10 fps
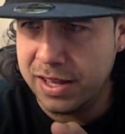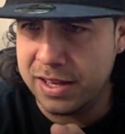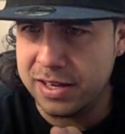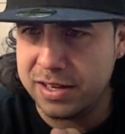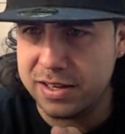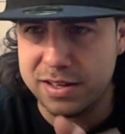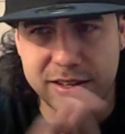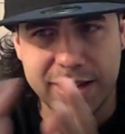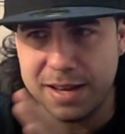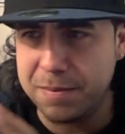And
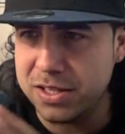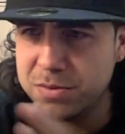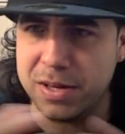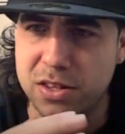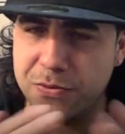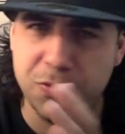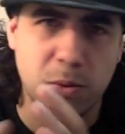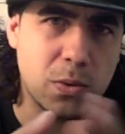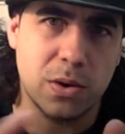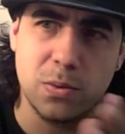like I mentioned, man, the
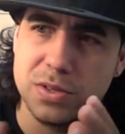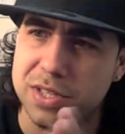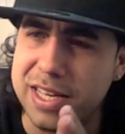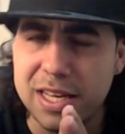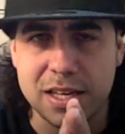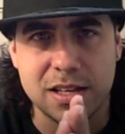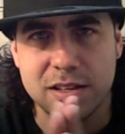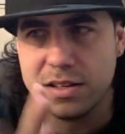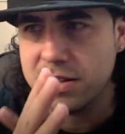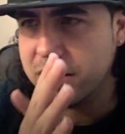footwork was key.
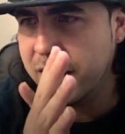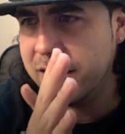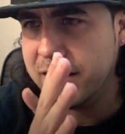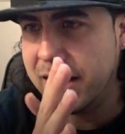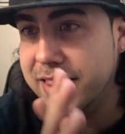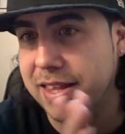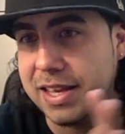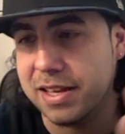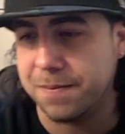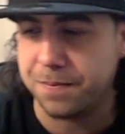And I
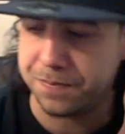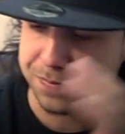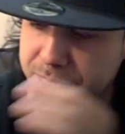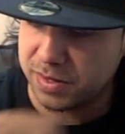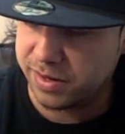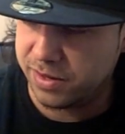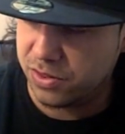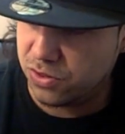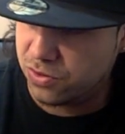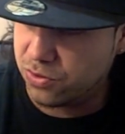think
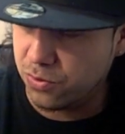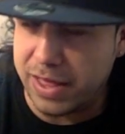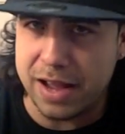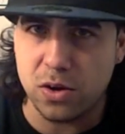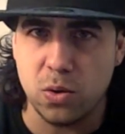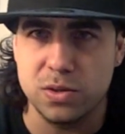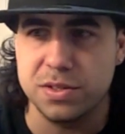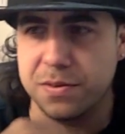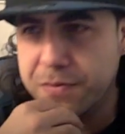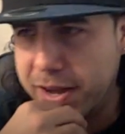through that course
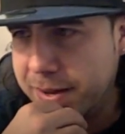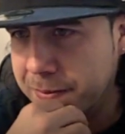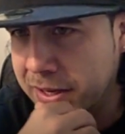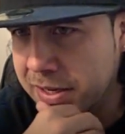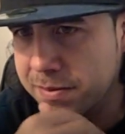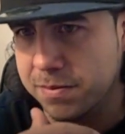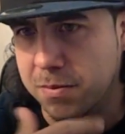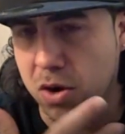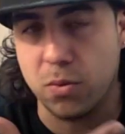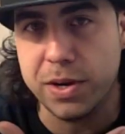of the fight, man,
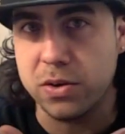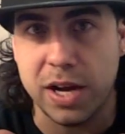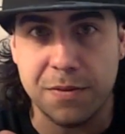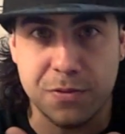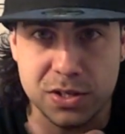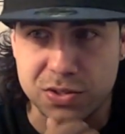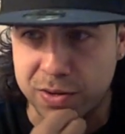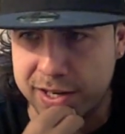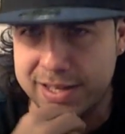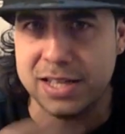Margarito got
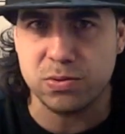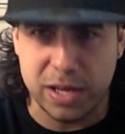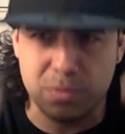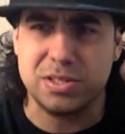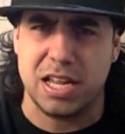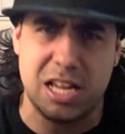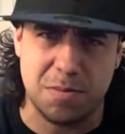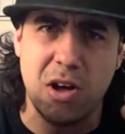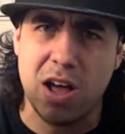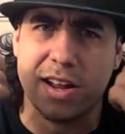frustrated. That's why he was like,
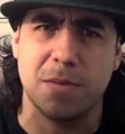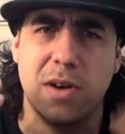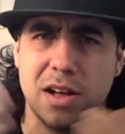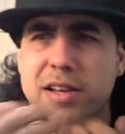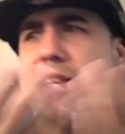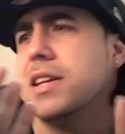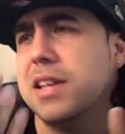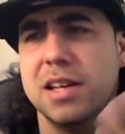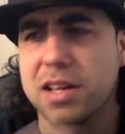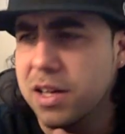come on, come on.
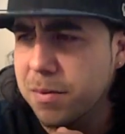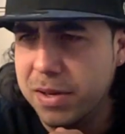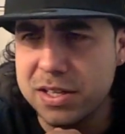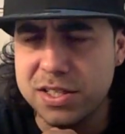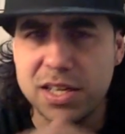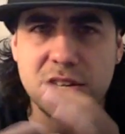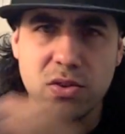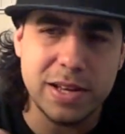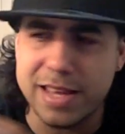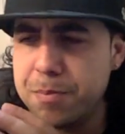Because he
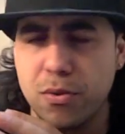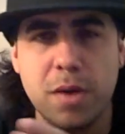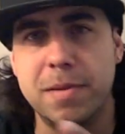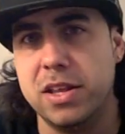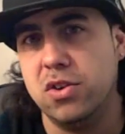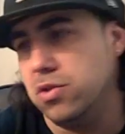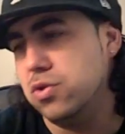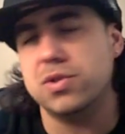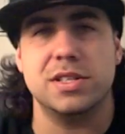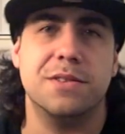knew at that point, man, you're
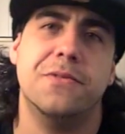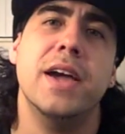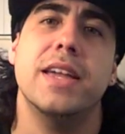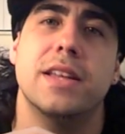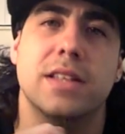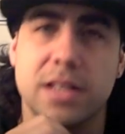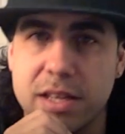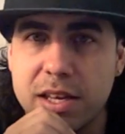losing the fight.